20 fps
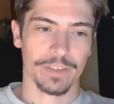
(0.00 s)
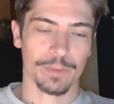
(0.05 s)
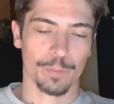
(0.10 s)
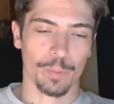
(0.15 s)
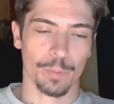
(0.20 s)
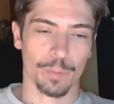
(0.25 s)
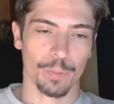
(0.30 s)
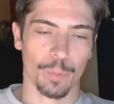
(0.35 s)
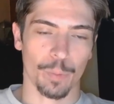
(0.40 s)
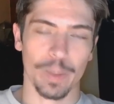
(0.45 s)

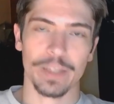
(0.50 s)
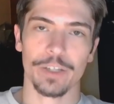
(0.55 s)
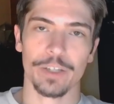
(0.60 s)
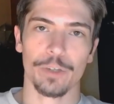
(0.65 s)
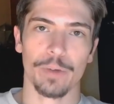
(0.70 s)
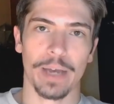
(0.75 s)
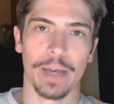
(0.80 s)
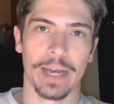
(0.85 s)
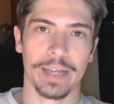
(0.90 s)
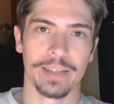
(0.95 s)
when
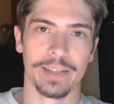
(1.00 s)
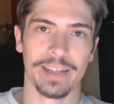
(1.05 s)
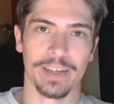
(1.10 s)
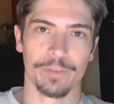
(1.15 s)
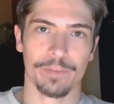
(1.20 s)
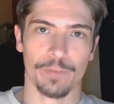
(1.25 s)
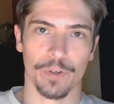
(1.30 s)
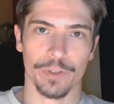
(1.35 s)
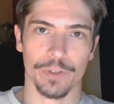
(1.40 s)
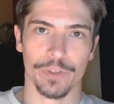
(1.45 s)
you add
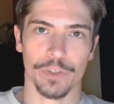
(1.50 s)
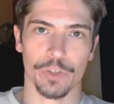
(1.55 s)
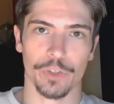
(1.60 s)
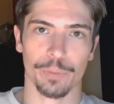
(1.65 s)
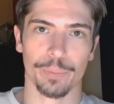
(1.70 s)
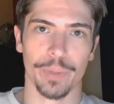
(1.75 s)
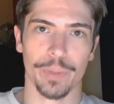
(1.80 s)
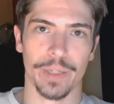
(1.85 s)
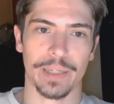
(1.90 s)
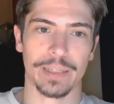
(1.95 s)
that first little
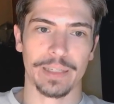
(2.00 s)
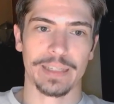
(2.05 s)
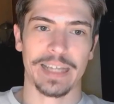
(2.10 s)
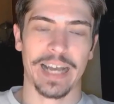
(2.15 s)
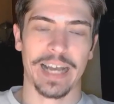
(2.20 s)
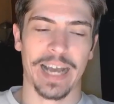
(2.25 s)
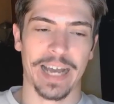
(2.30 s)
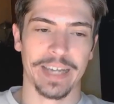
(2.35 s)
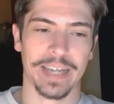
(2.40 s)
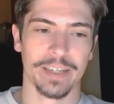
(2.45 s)
bit,
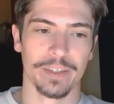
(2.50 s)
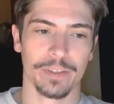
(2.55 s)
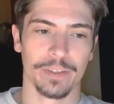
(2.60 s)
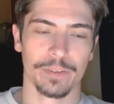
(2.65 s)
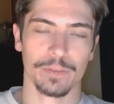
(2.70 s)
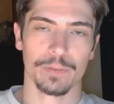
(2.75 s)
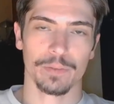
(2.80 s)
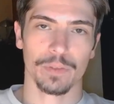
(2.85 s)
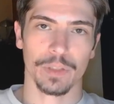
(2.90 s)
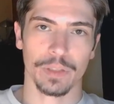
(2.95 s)
add it
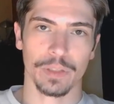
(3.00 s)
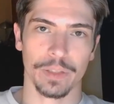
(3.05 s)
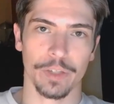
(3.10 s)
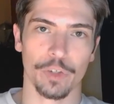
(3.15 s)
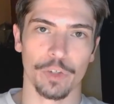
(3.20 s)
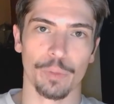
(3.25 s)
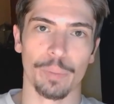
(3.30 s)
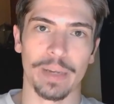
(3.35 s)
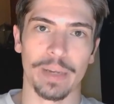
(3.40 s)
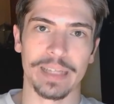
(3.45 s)

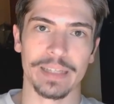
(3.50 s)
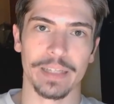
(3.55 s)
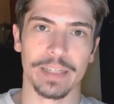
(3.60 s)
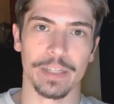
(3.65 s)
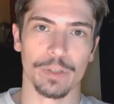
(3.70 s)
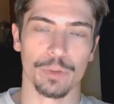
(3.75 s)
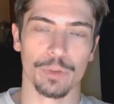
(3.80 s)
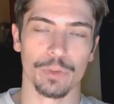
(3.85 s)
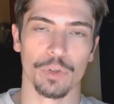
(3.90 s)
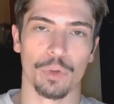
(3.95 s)
little by
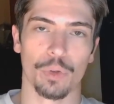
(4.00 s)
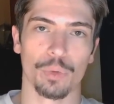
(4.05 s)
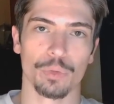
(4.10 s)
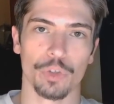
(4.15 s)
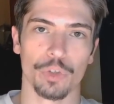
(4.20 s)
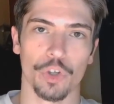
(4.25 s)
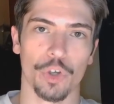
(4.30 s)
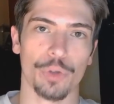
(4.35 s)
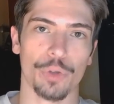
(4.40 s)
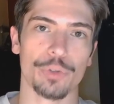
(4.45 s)
little.
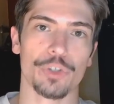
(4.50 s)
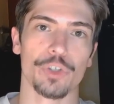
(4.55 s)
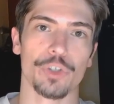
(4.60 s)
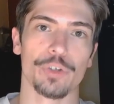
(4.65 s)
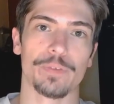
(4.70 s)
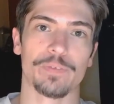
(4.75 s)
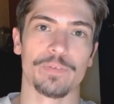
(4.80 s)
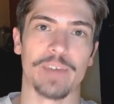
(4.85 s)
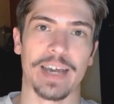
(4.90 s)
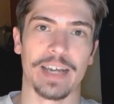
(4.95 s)
Don't go
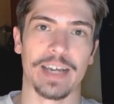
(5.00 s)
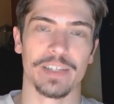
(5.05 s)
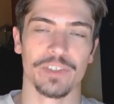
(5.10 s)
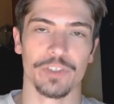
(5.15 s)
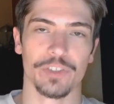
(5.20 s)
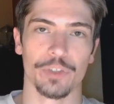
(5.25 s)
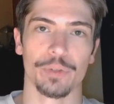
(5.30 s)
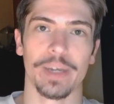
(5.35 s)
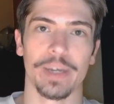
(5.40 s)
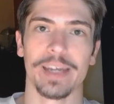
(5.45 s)
too
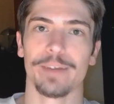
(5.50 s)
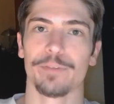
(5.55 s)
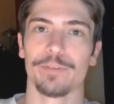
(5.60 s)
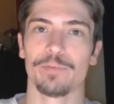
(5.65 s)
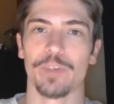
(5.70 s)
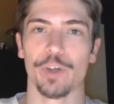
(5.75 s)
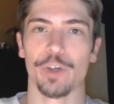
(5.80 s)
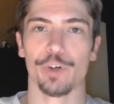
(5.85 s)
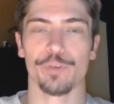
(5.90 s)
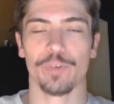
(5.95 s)
fast. You'll get a
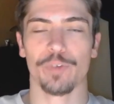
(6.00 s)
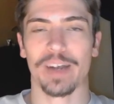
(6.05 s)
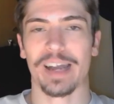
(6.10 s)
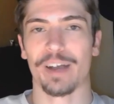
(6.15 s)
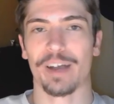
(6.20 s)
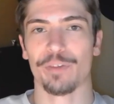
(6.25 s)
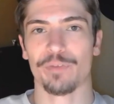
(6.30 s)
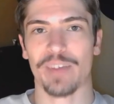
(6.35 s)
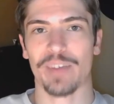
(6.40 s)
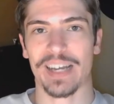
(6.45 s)
feel for
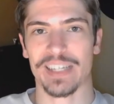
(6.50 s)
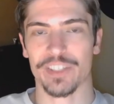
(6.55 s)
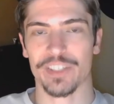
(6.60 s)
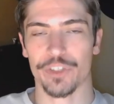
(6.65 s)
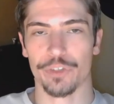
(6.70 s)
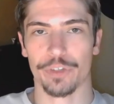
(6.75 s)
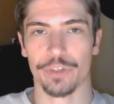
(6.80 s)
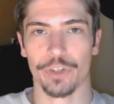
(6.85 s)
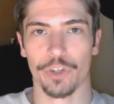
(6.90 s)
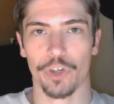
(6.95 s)
how fast
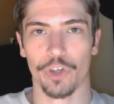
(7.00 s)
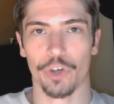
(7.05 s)
you can go